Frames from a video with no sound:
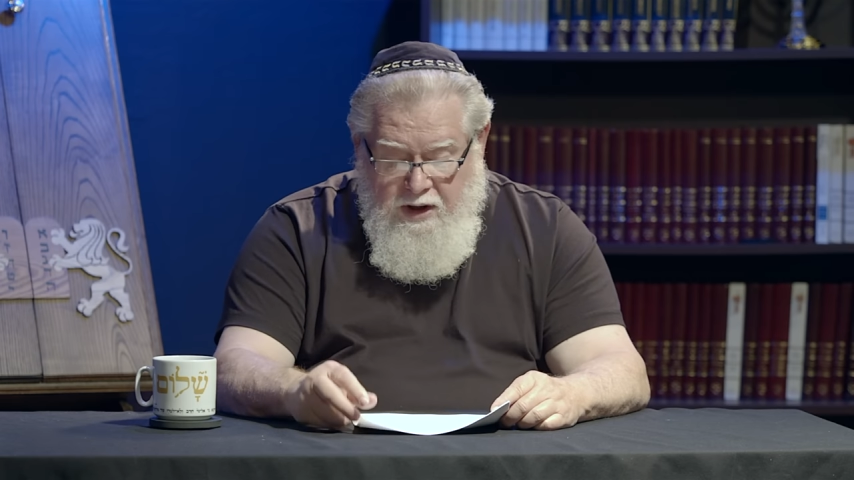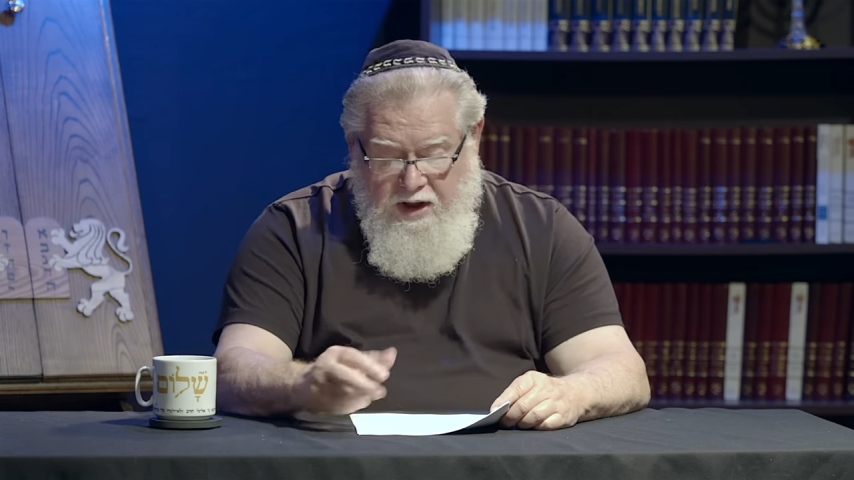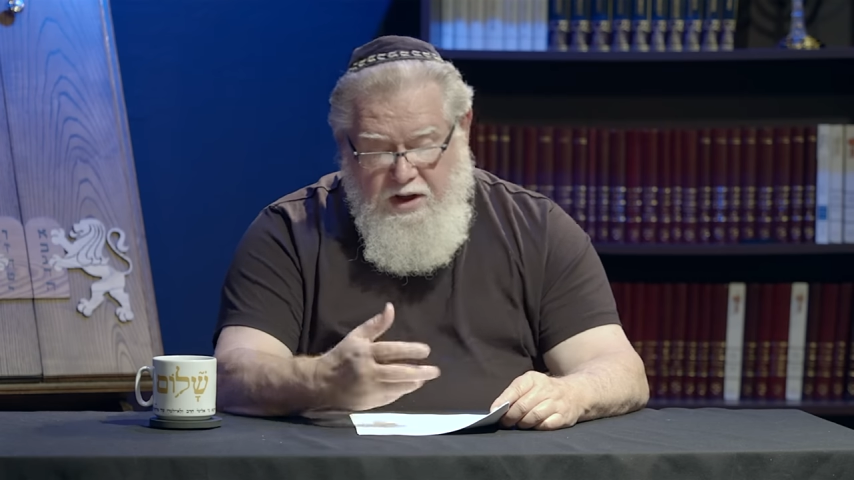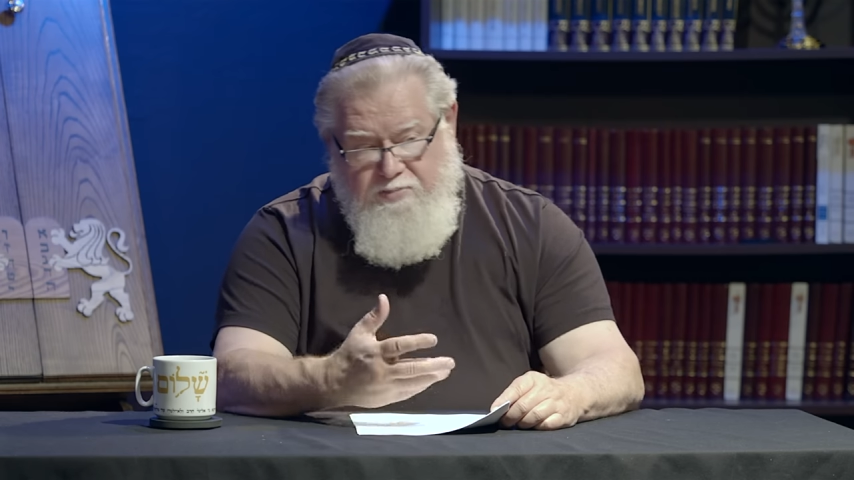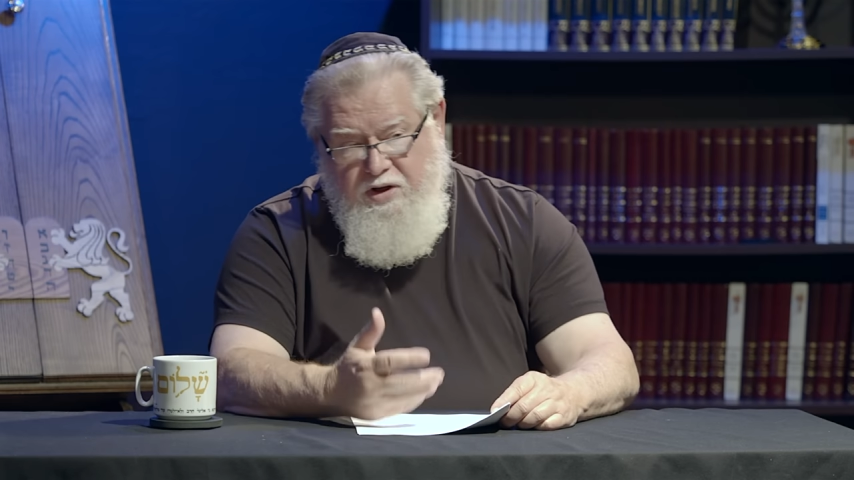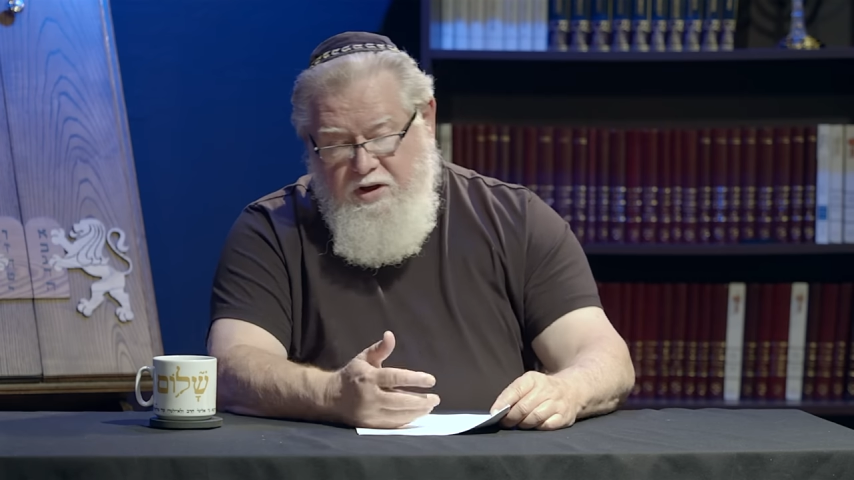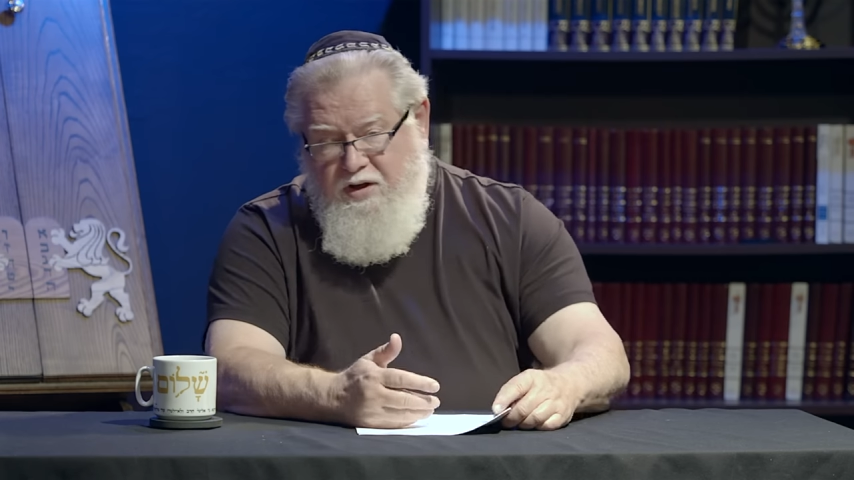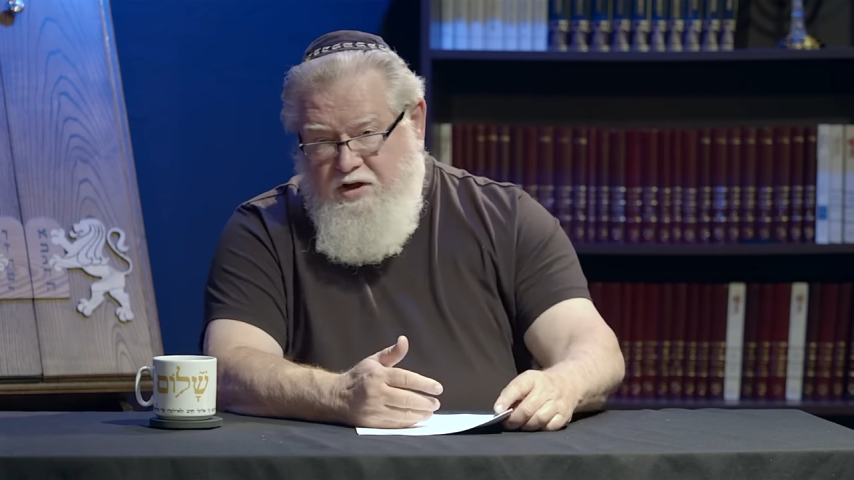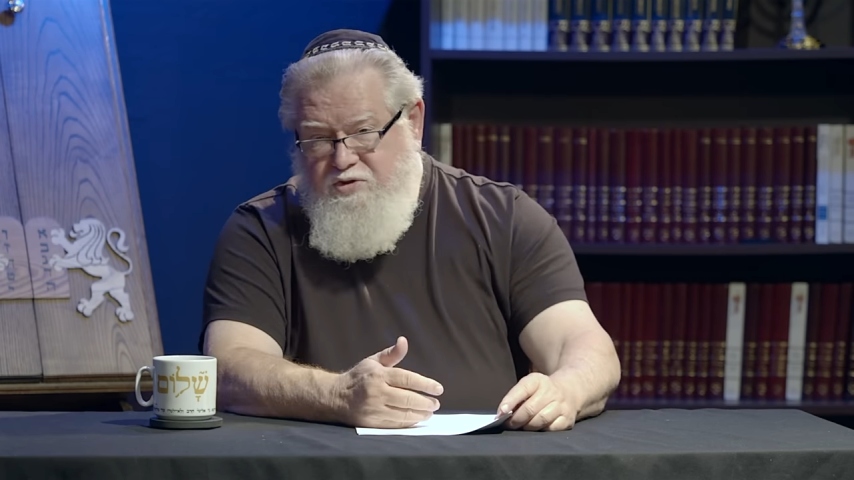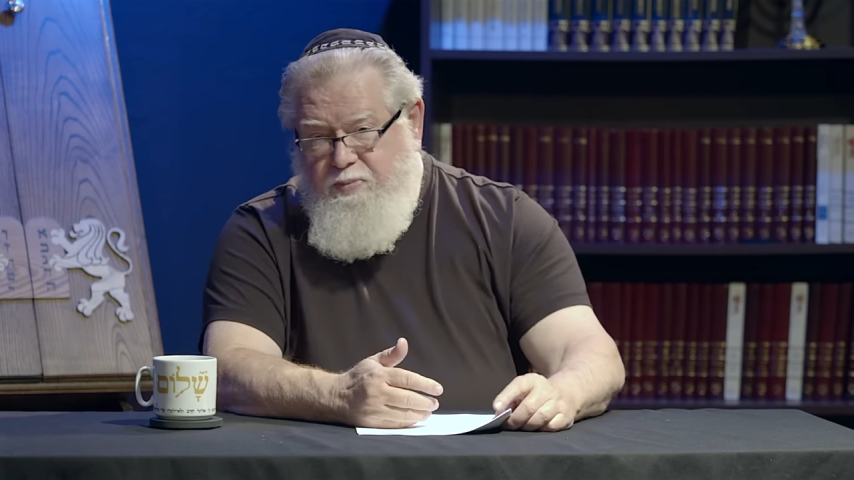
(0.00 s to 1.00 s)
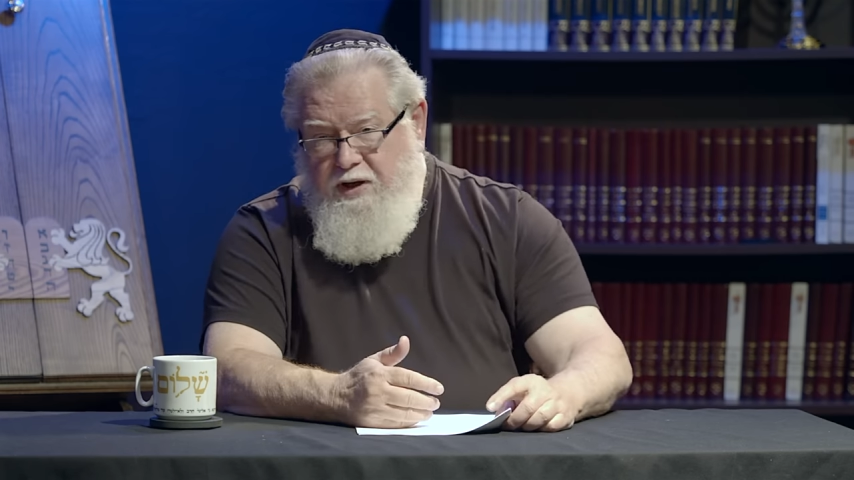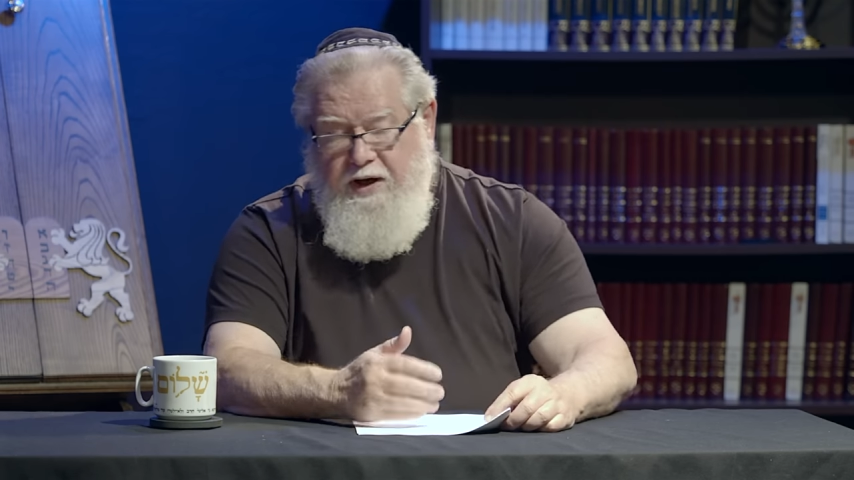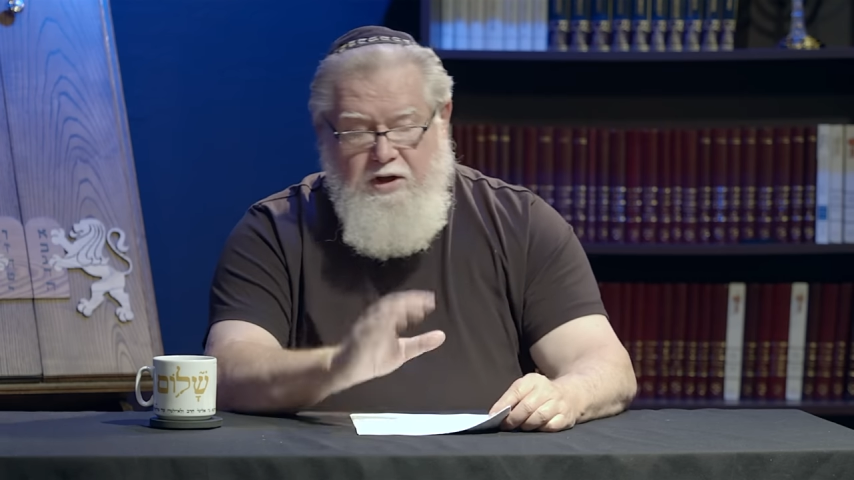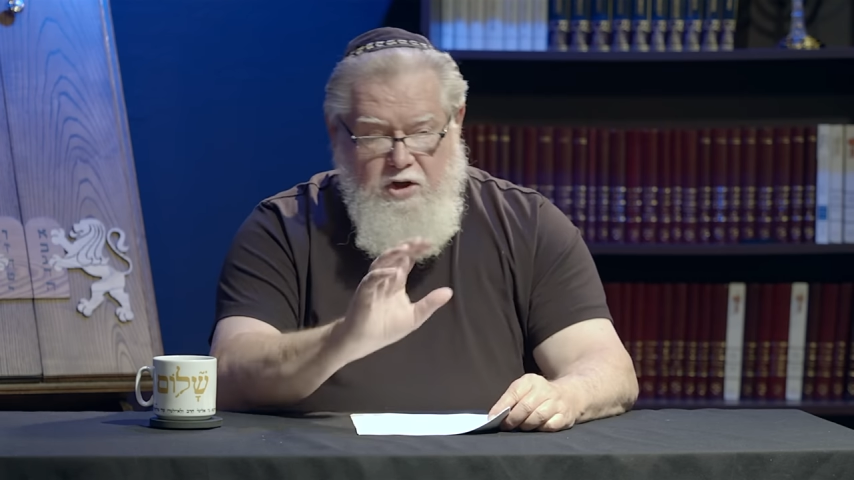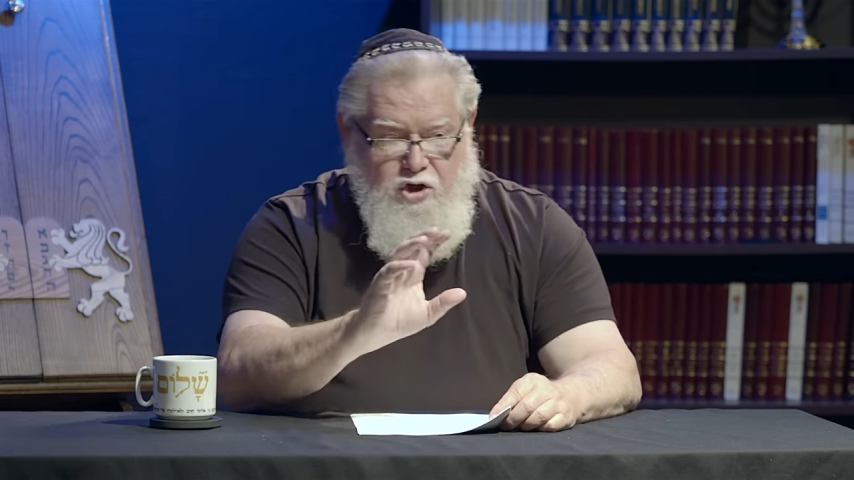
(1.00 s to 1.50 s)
and I'm going to explain